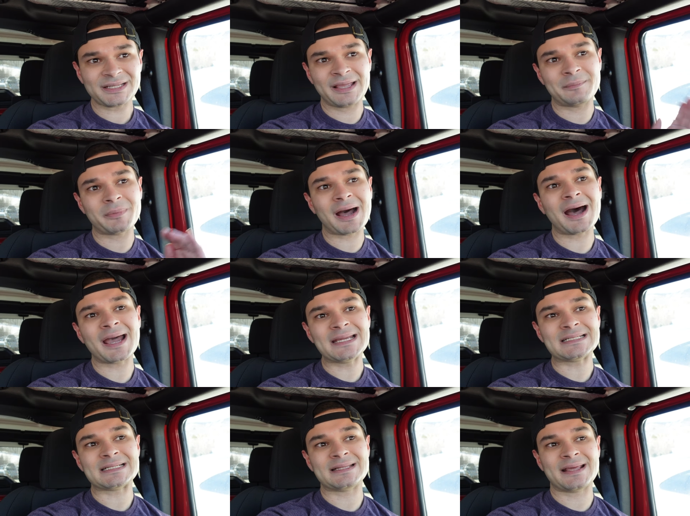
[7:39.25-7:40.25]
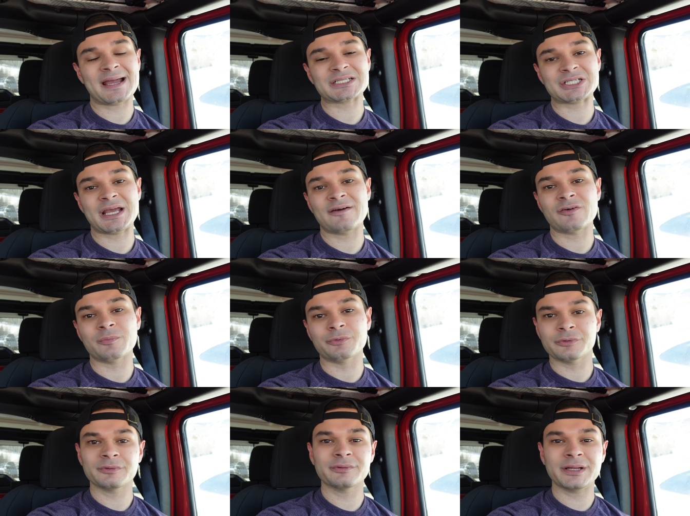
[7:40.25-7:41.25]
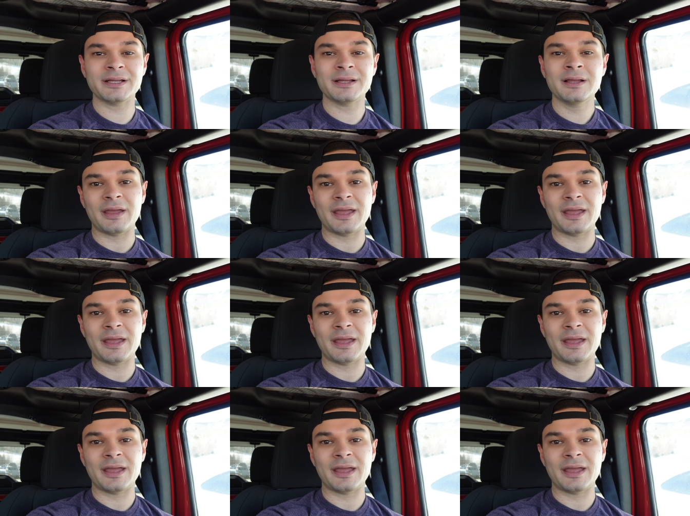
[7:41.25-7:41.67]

And behind it, they actually have a brewery.